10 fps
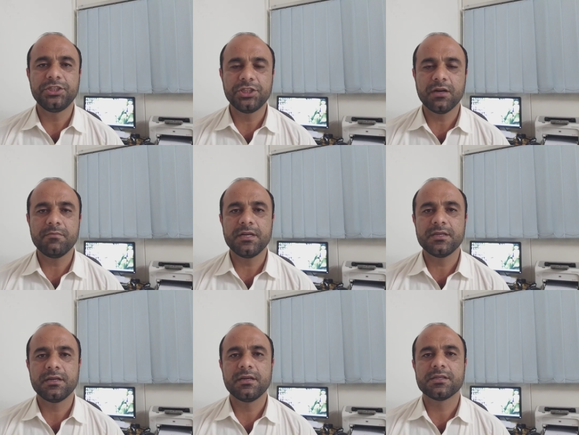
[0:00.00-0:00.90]
German
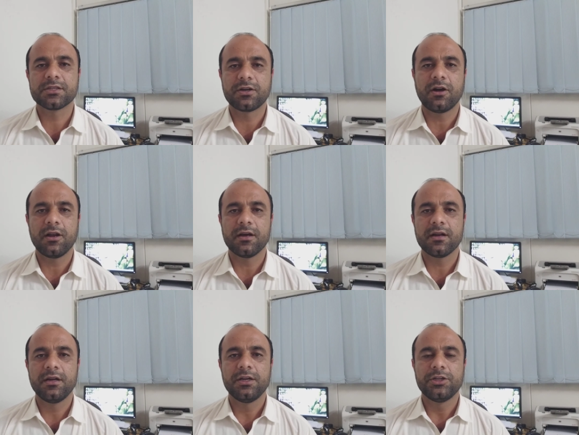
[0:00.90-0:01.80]
scholar
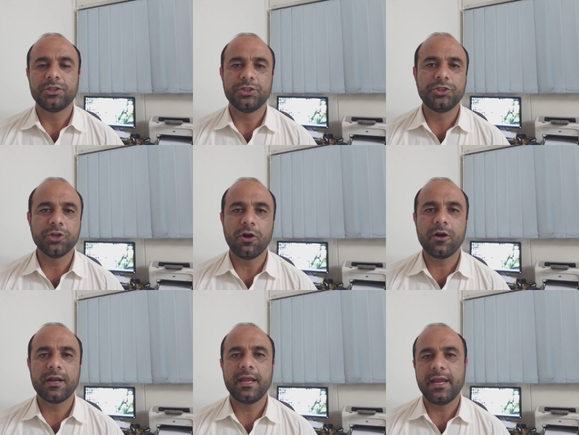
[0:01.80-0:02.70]

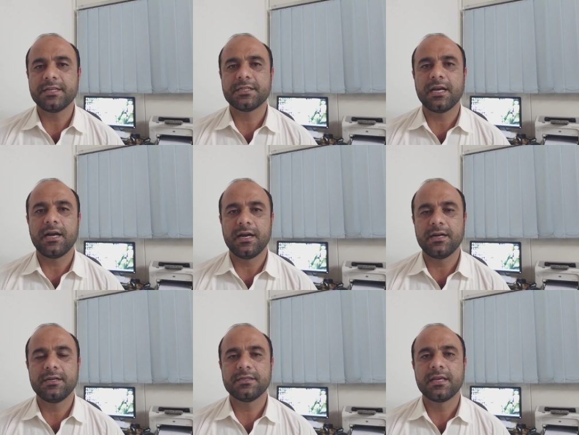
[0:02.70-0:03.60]
John H.
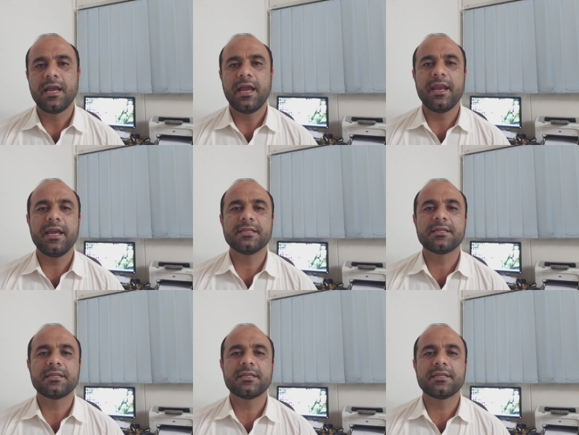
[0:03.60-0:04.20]
Herz in his